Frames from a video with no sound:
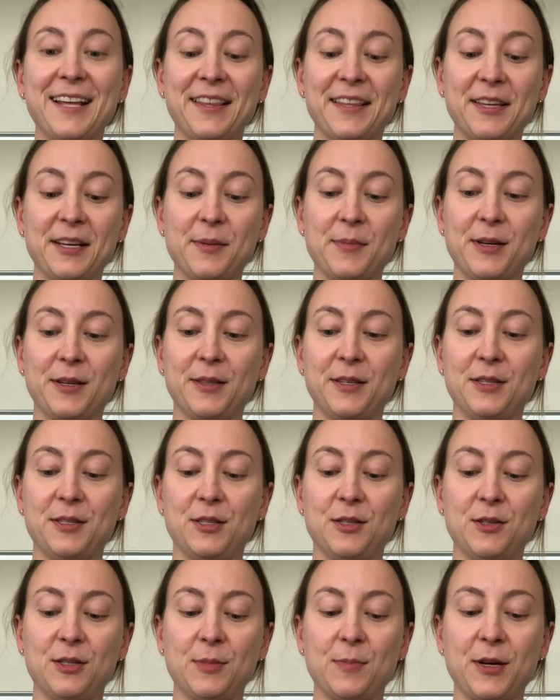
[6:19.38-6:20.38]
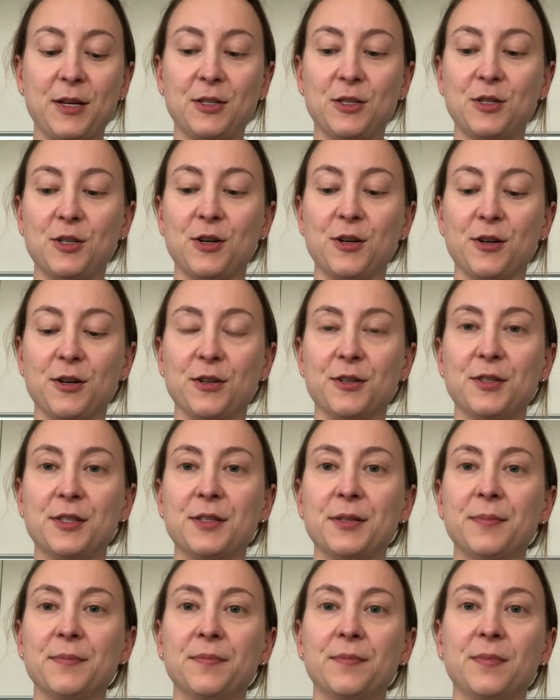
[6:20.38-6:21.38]
thing about these new spice jars
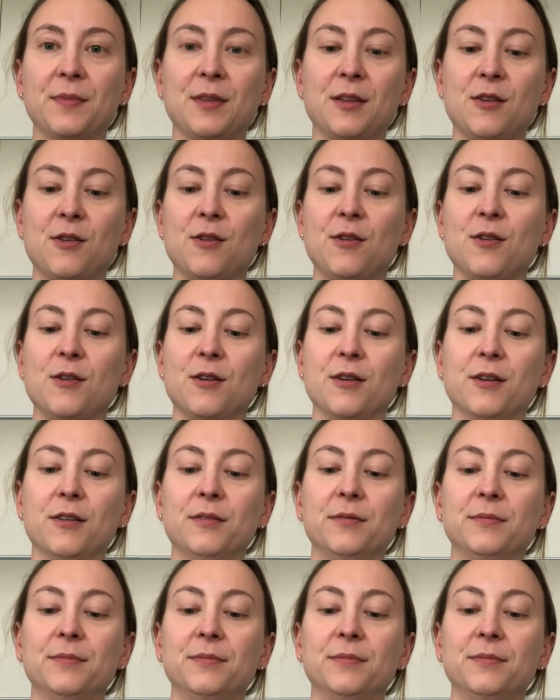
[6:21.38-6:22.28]
are